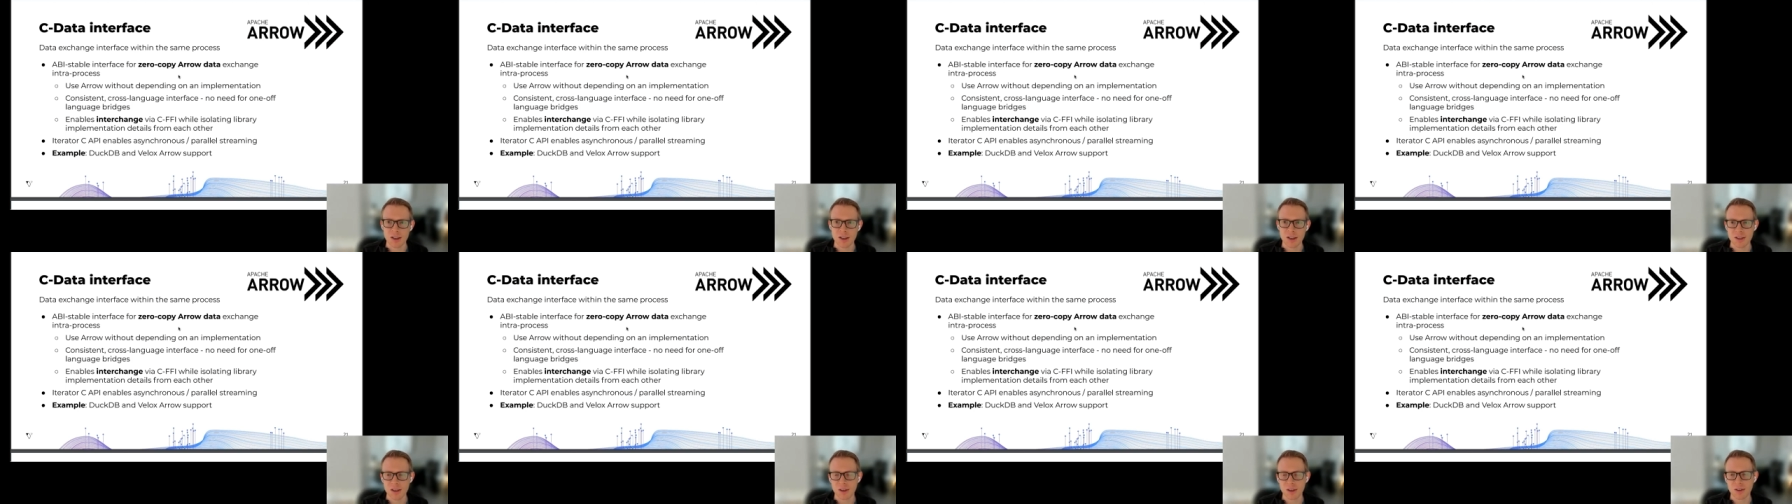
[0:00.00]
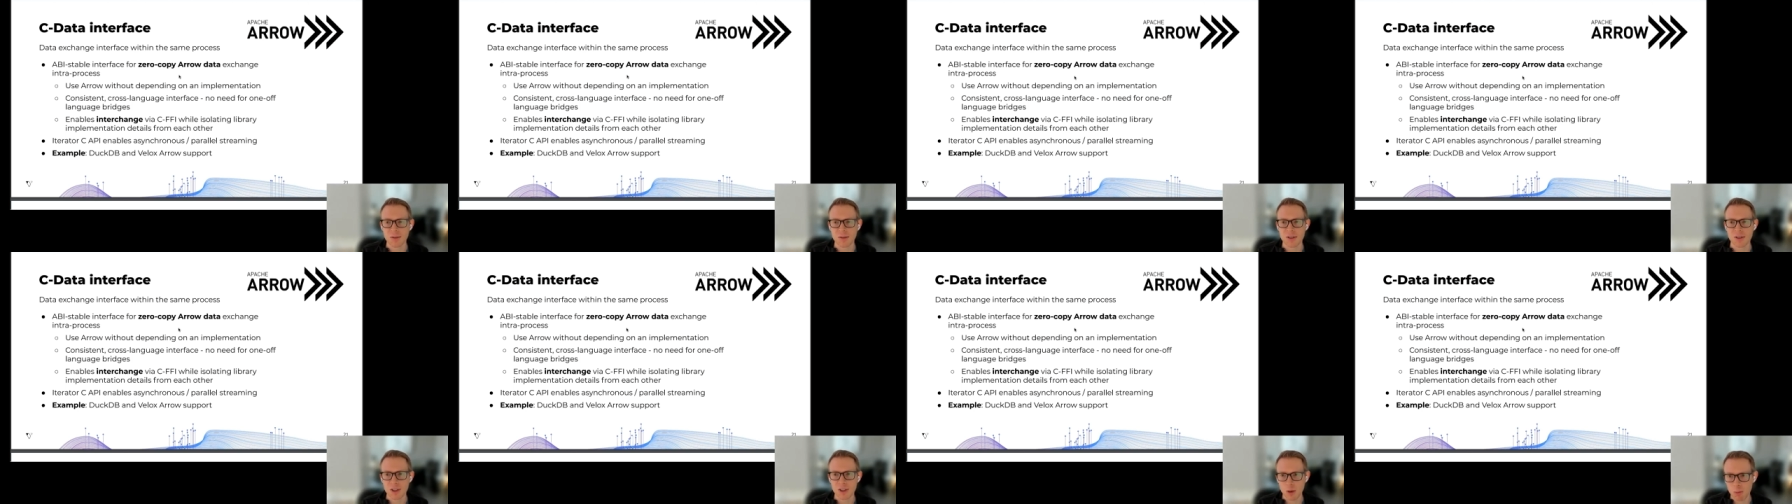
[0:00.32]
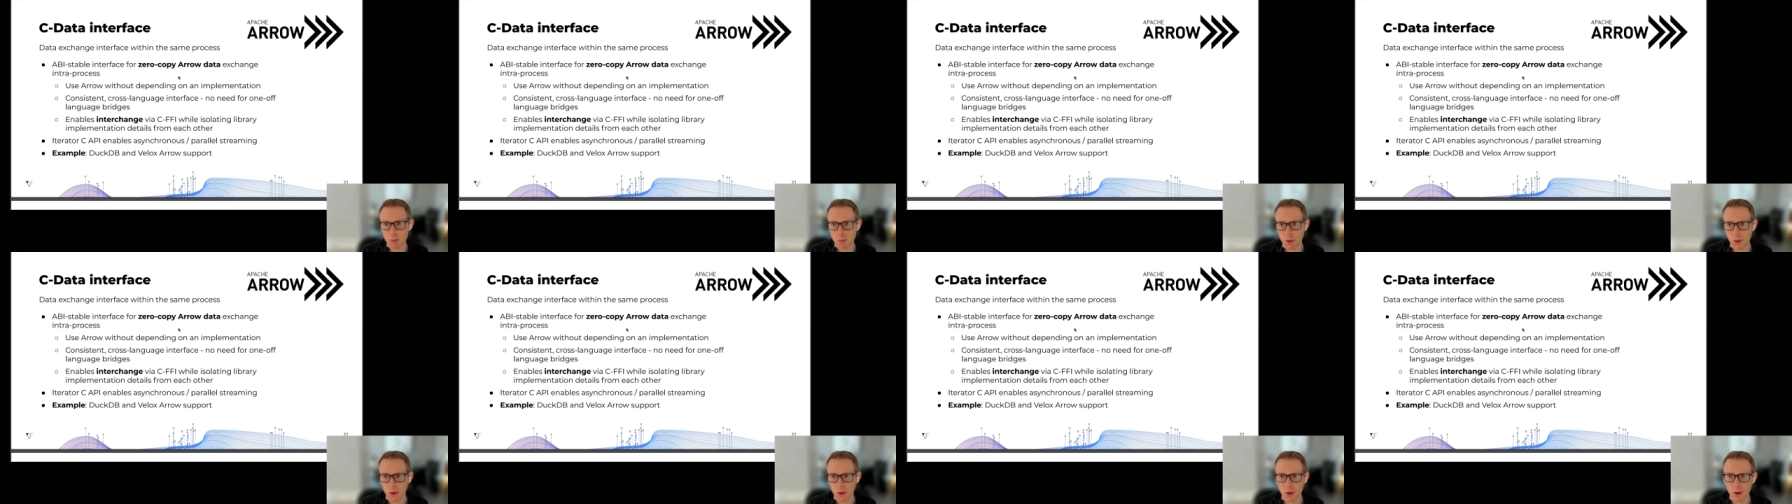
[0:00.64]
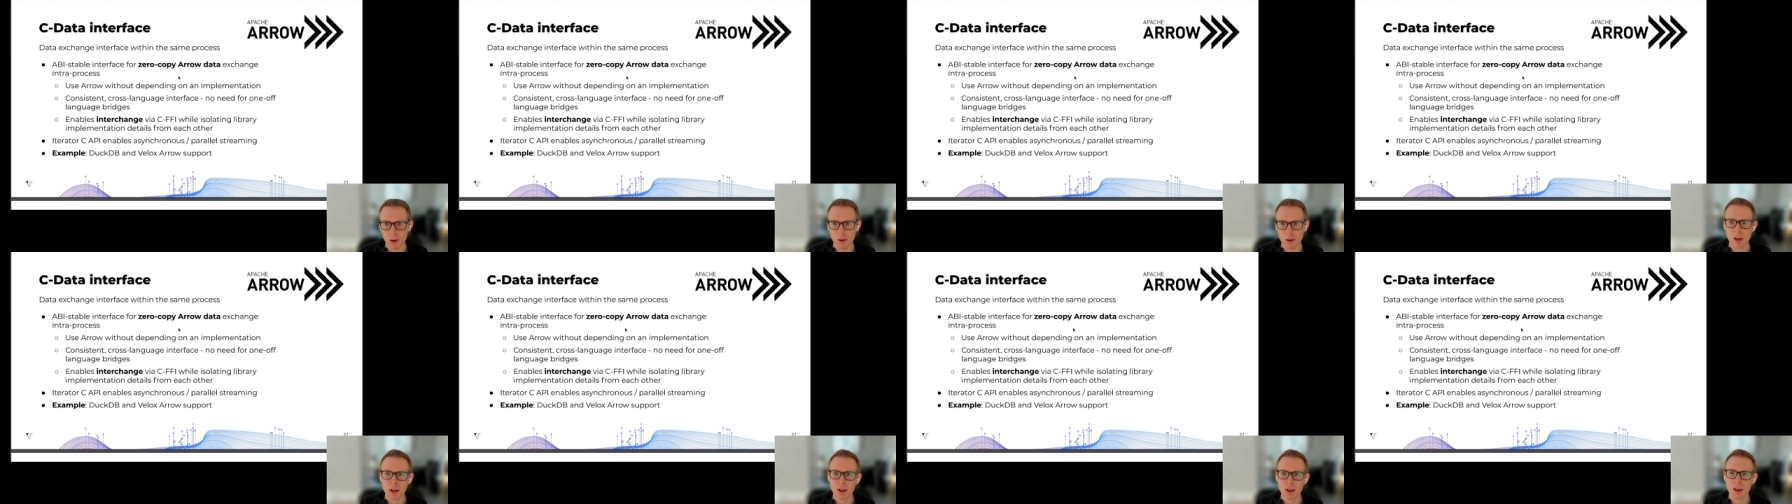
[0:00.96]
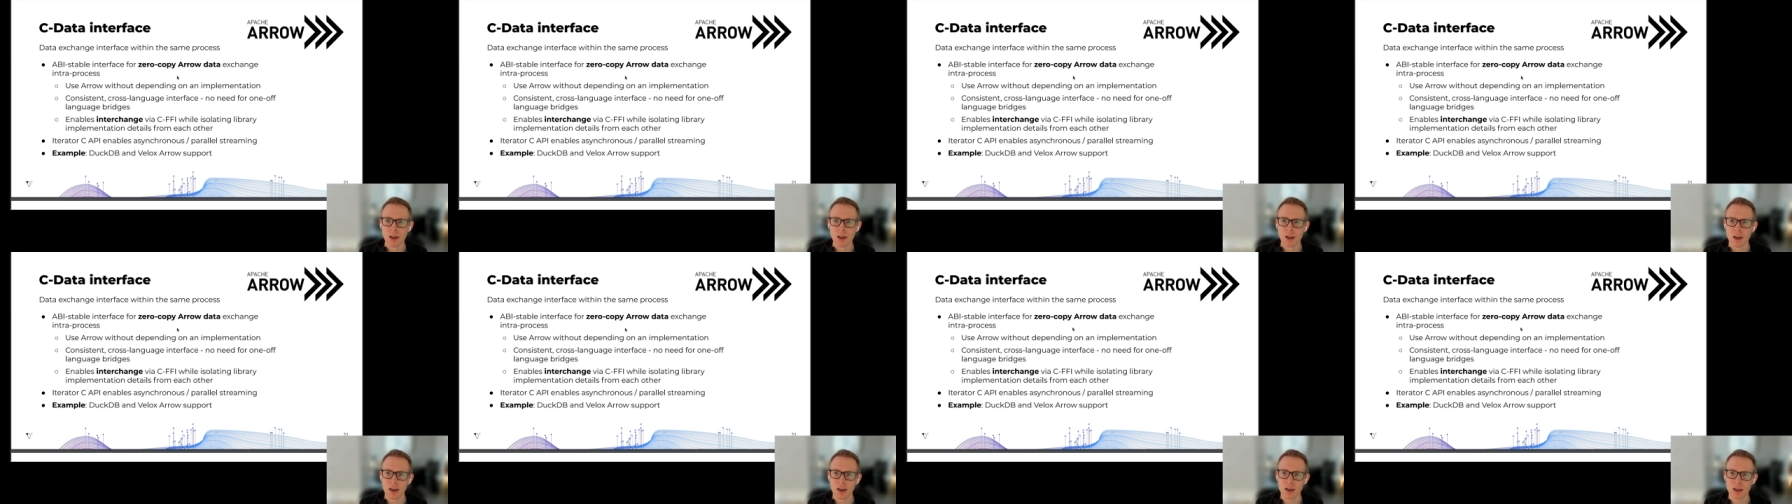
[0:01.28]
a set of simple
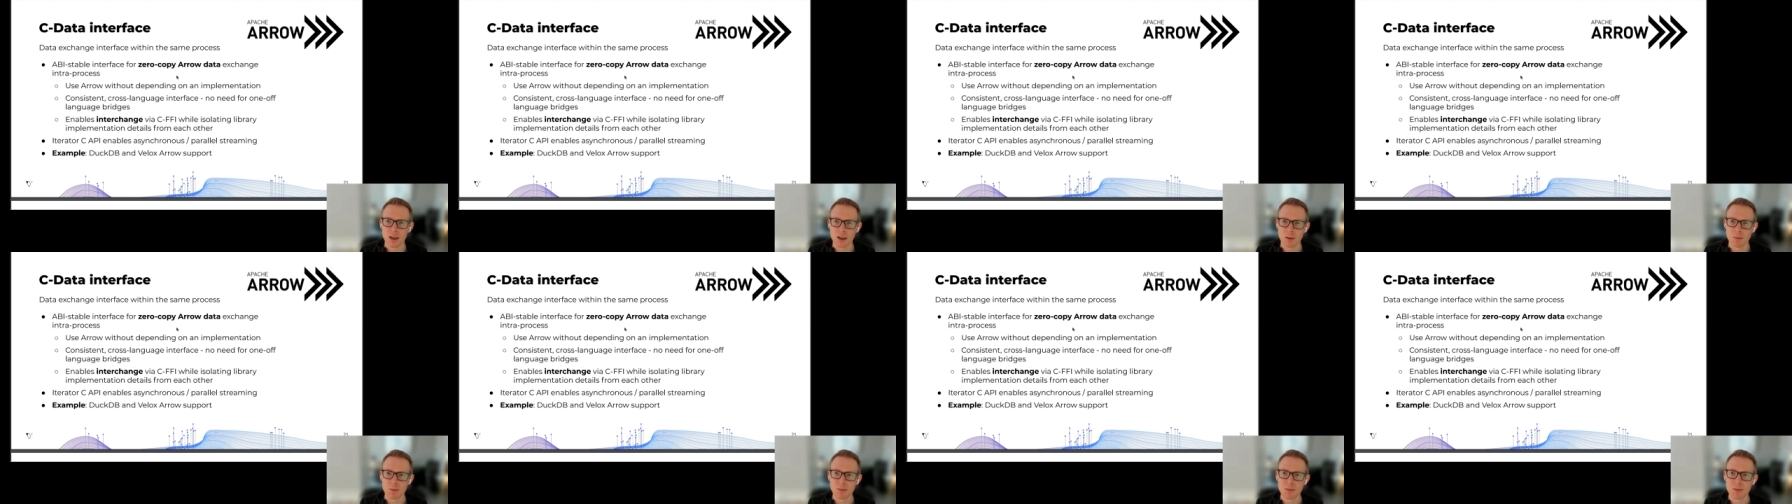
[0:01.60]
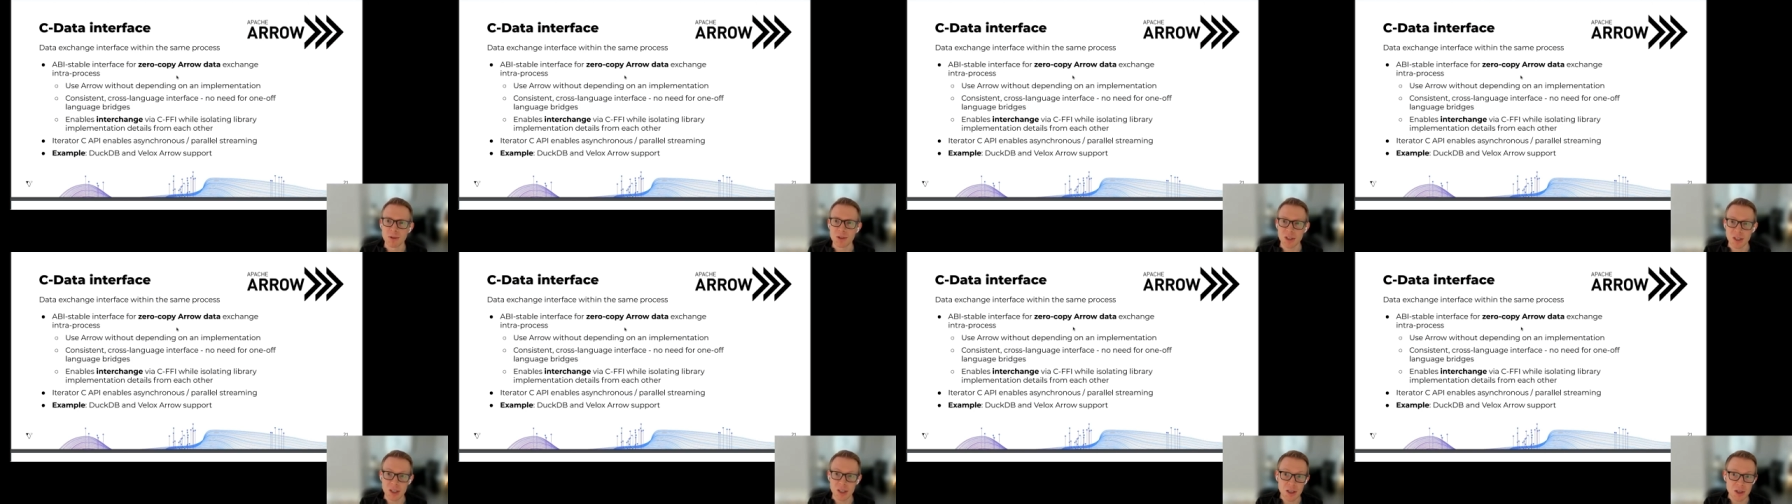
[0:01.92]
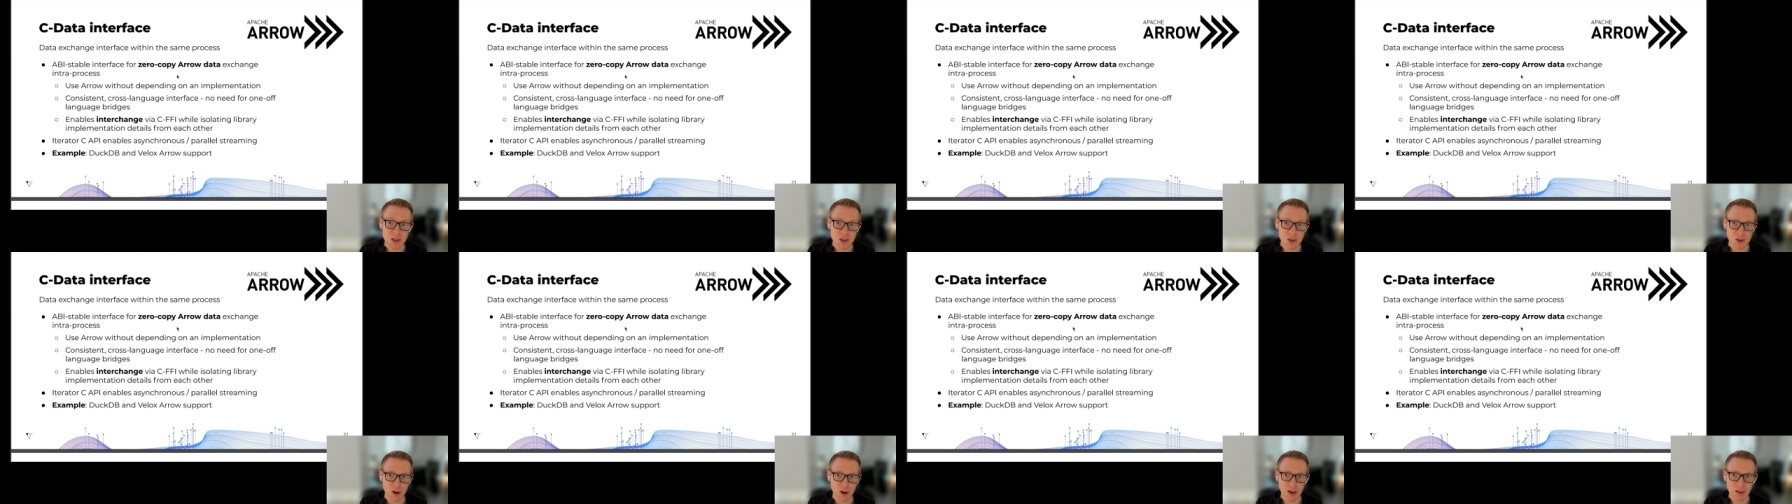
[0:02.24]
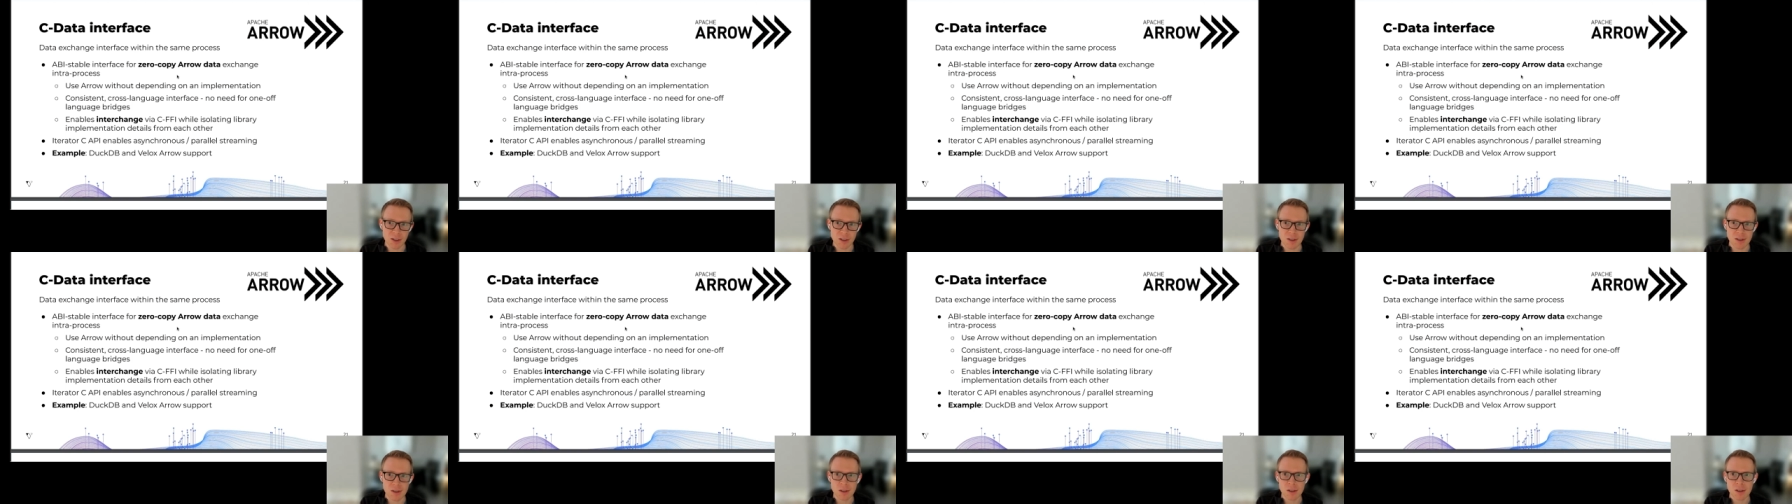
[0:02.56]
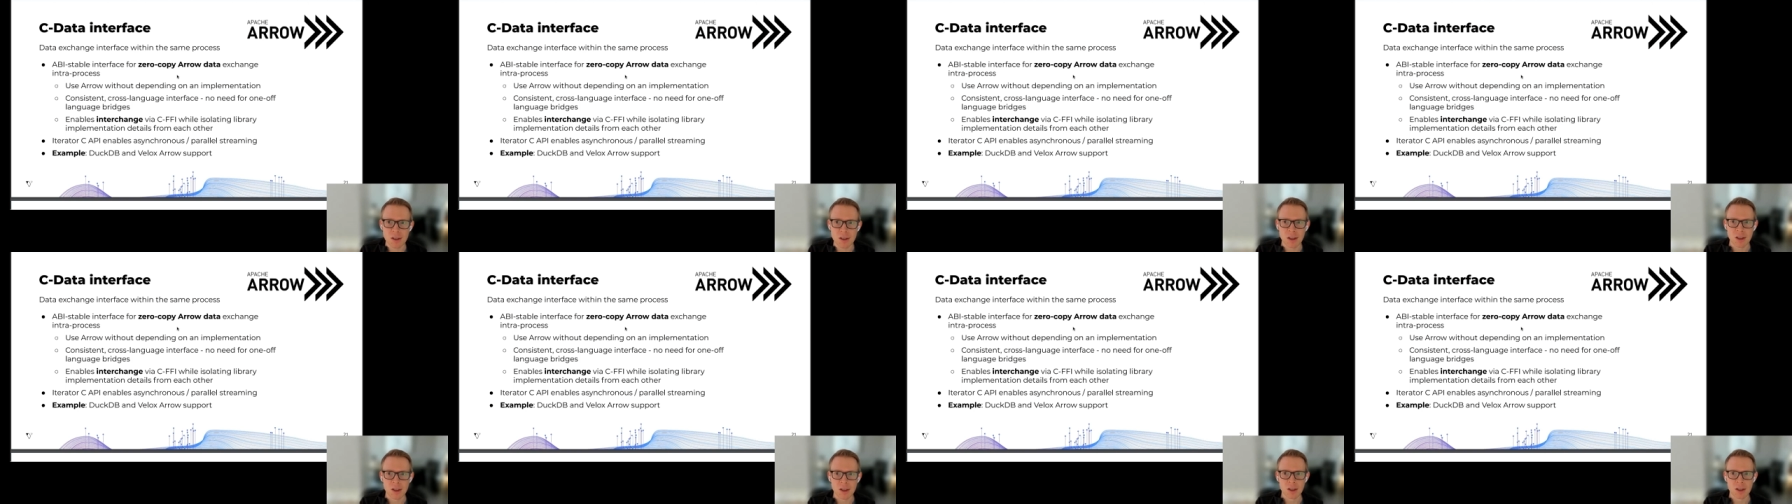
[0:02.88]
um, C structs.